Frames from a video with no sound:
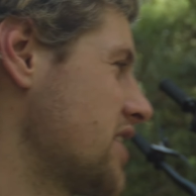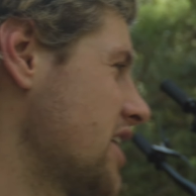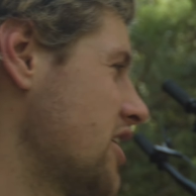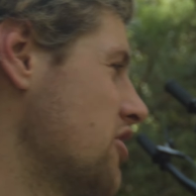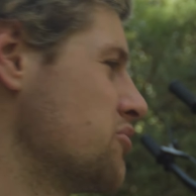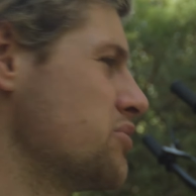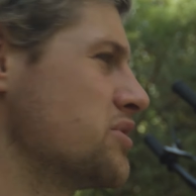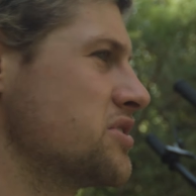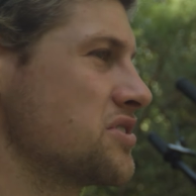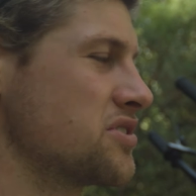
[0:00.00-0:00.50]

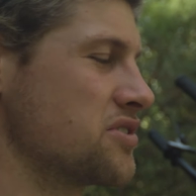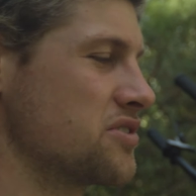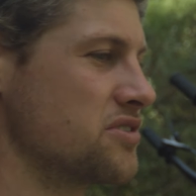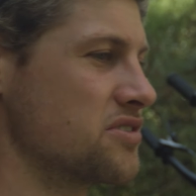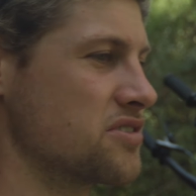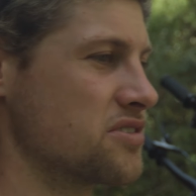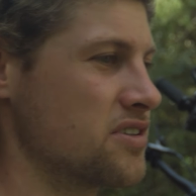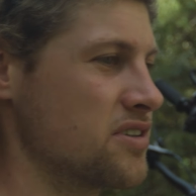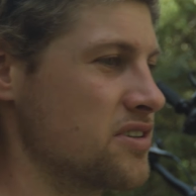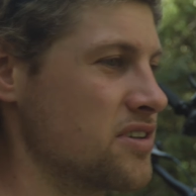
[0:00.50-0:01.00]
helmet,
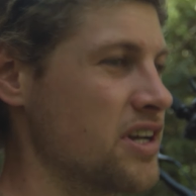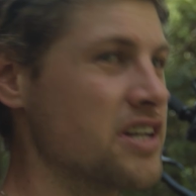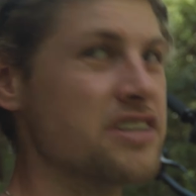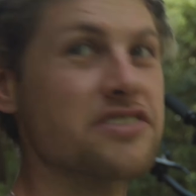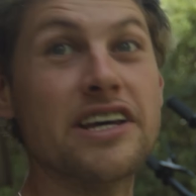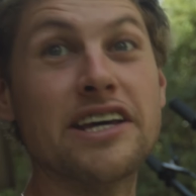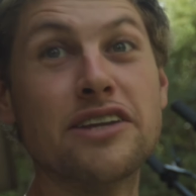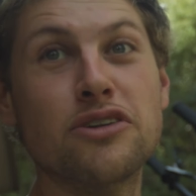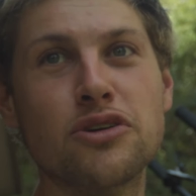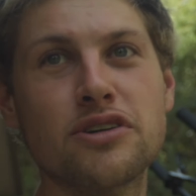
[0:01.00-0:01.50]
shoes.
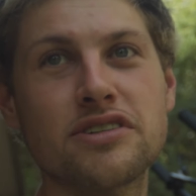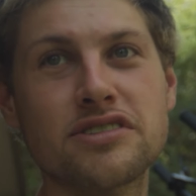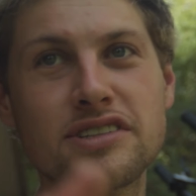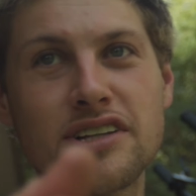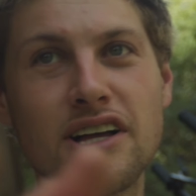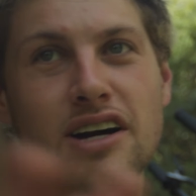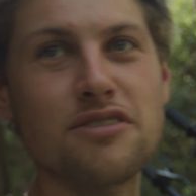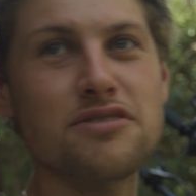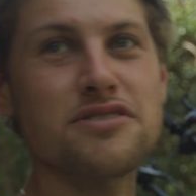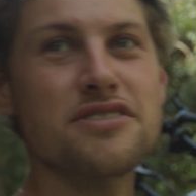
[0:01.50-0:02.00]
Dean Lucas
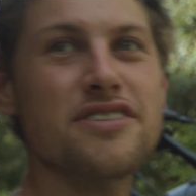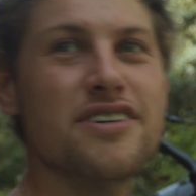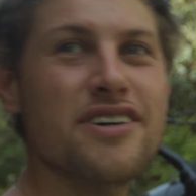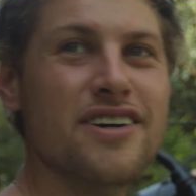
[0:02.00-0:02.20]
gloves.